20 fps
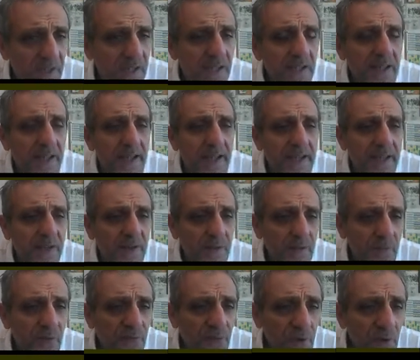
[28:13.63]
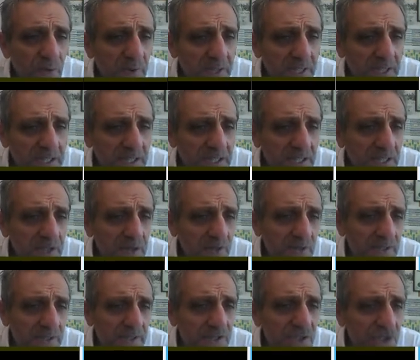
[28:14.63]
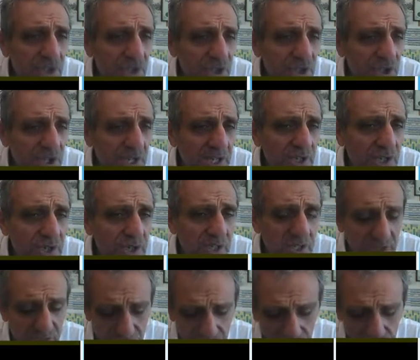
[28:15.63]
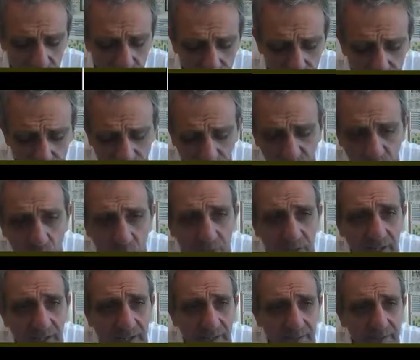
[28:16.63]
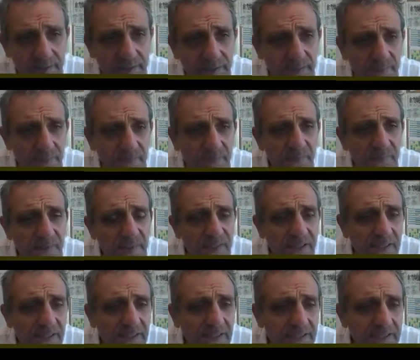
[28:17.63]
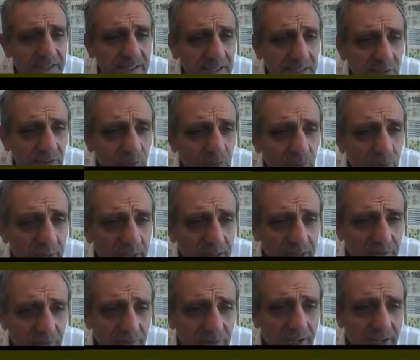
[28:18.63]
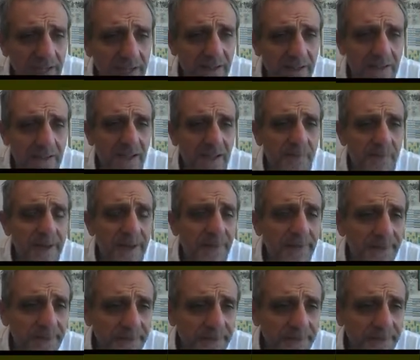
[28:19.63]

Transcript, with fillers: And before we continue, let's just change this to four days, and let's see if we get the right amount.